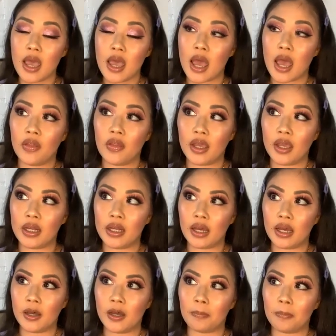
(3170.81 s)
and then
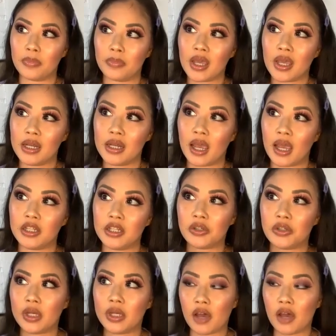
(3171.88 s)
I do
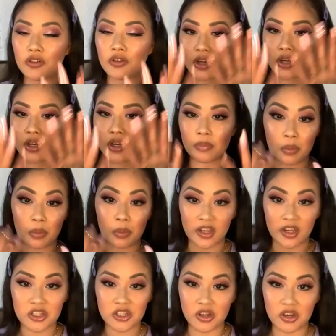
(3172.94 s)
it after I do my
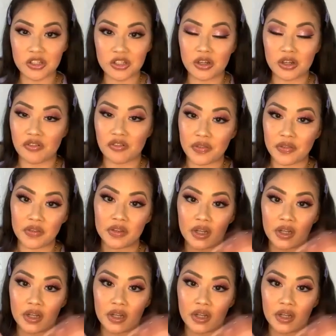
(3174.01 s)
moisturizer and everything.